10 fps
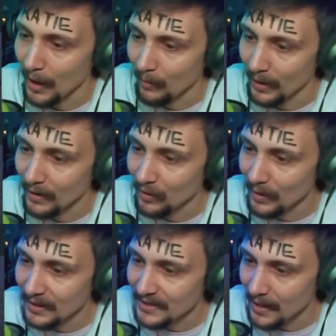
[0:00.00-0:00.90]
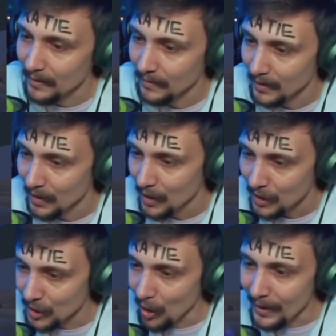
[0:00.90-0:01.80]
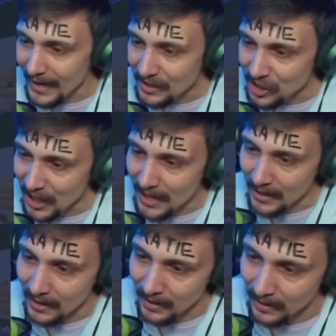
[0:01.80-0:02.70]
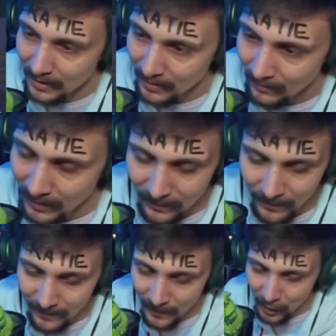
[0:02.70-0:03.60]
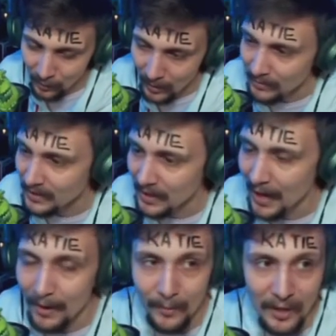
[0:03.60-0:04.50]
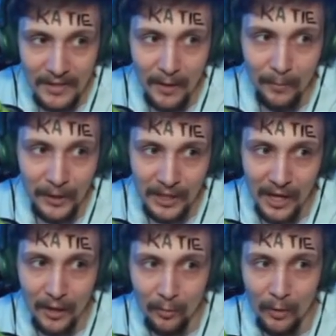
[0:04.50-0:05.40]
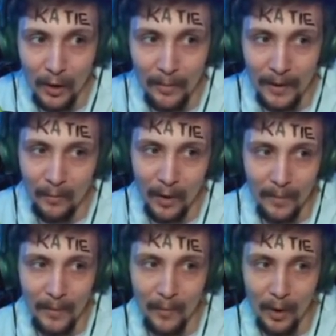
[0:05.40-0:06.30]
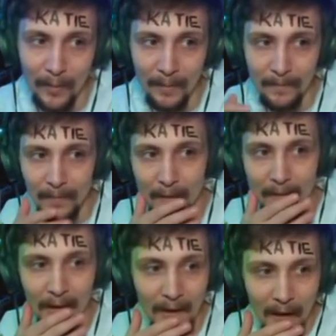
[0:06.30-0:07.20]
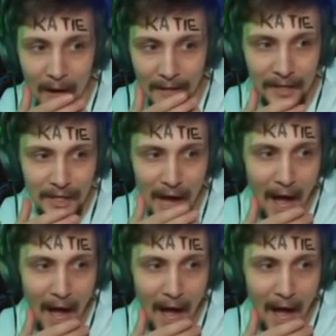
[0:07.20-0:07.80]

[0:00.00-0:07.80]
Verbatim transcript: Just right, let them know, chat. Yo, Itchy! Bro. Thank you for the follow. Welcome to the Harry Bros. I appreciate you. Welcome in, welcome in, welcome in. How about that?